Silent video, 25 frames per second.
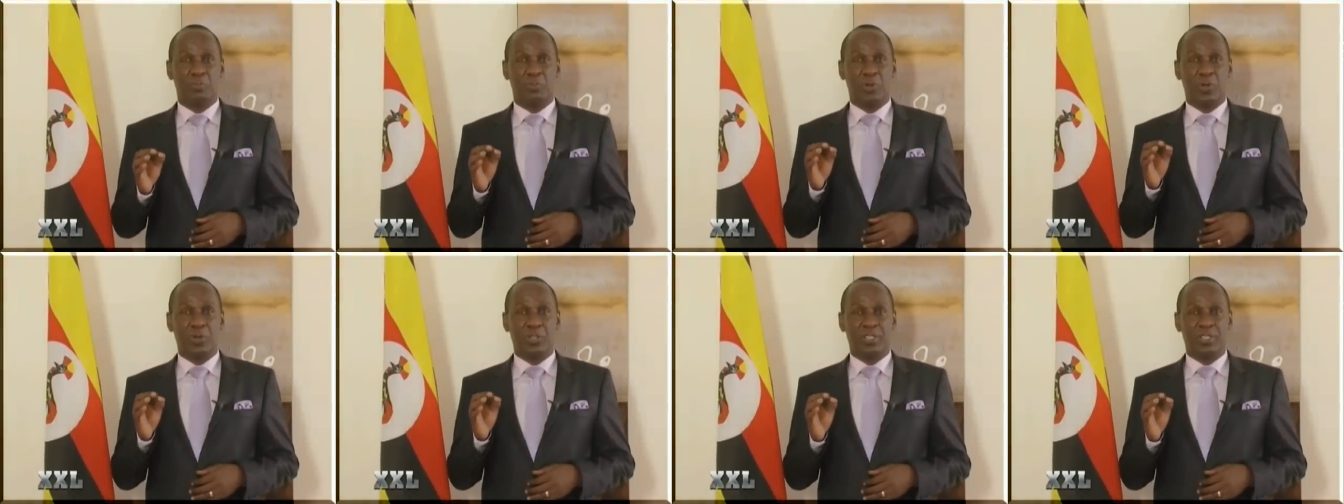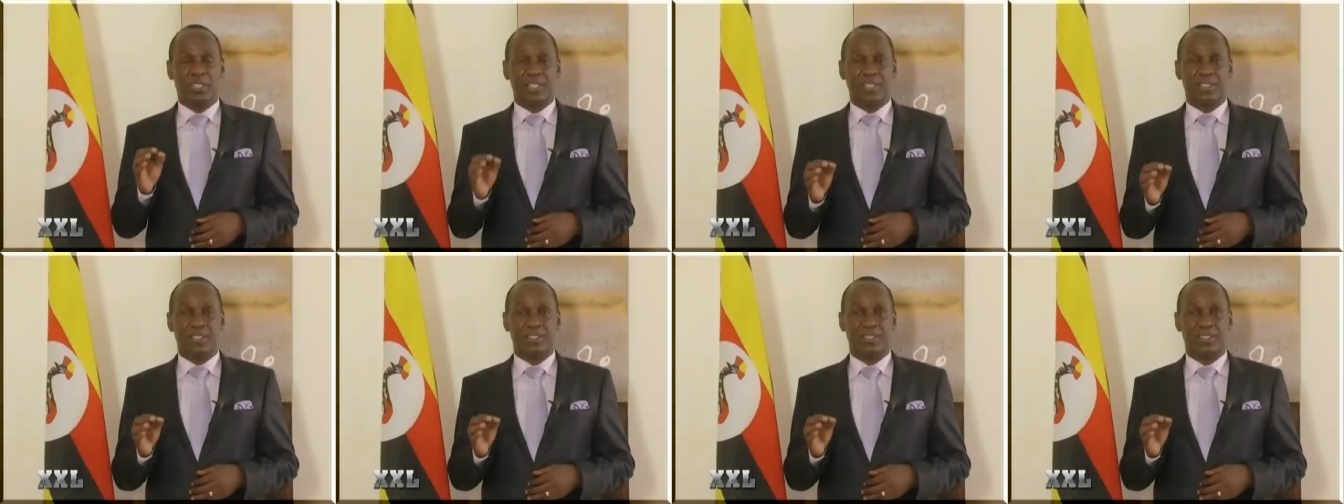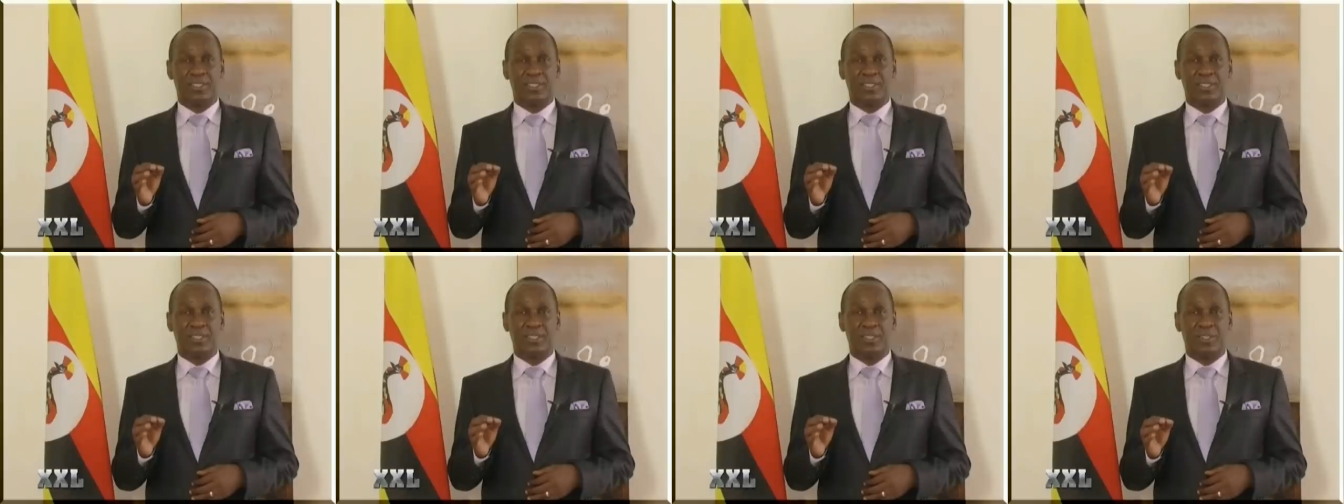
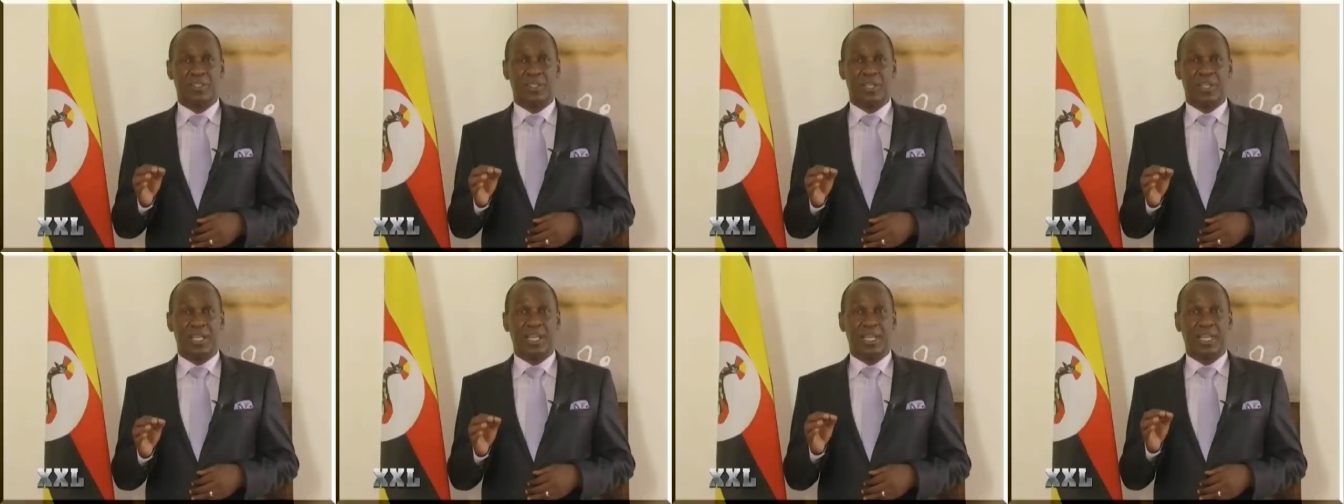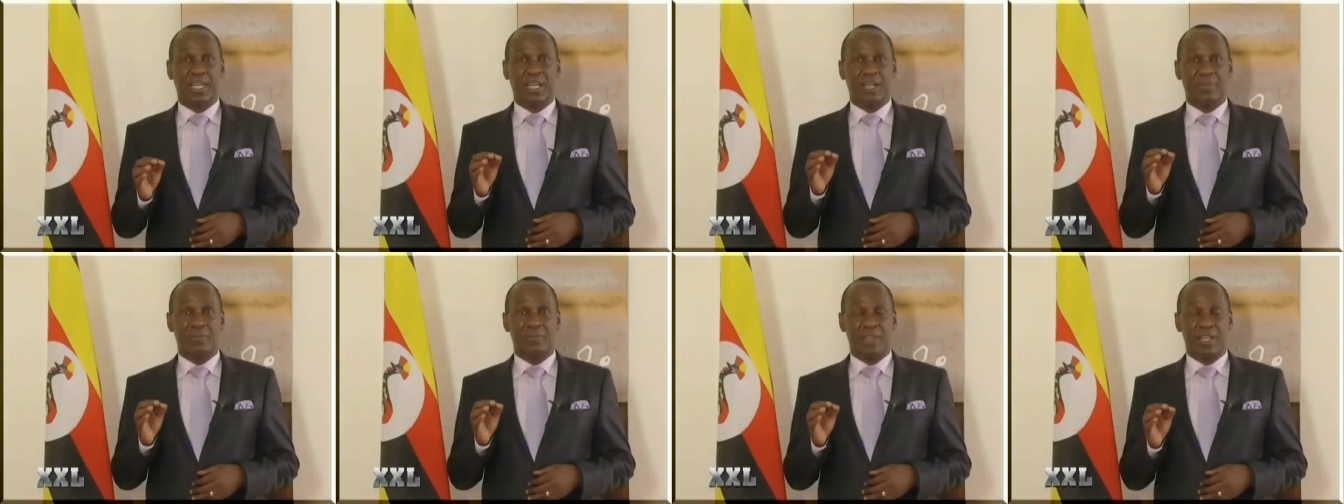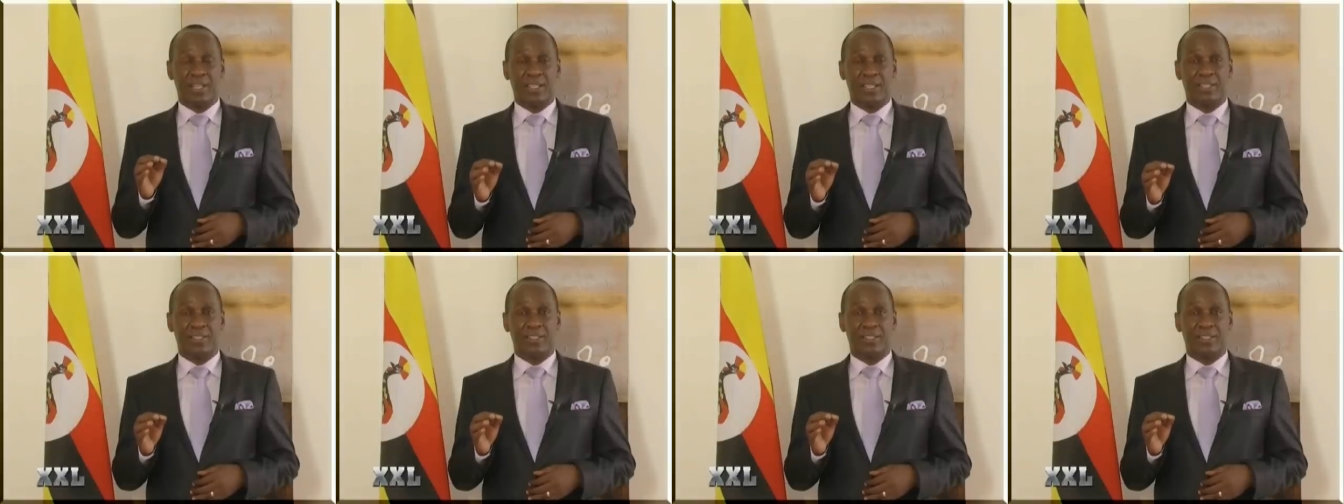politics,
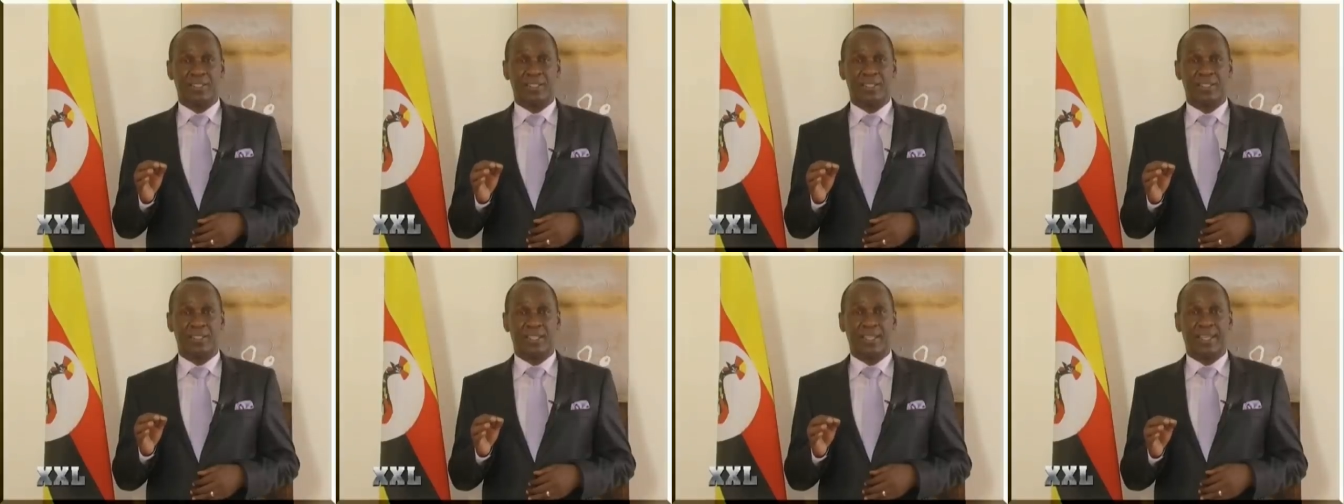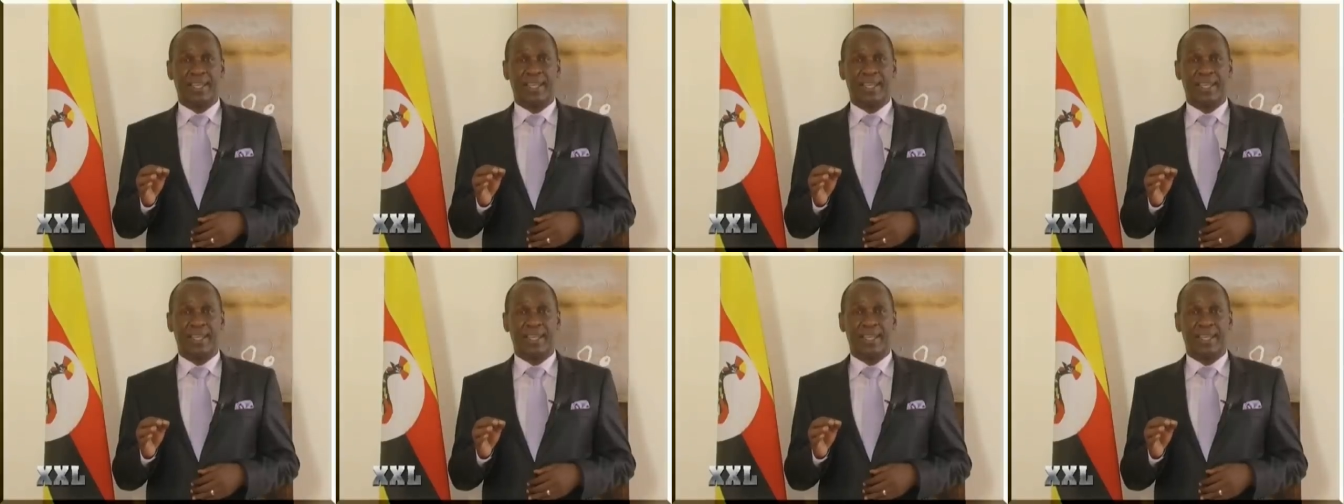governance,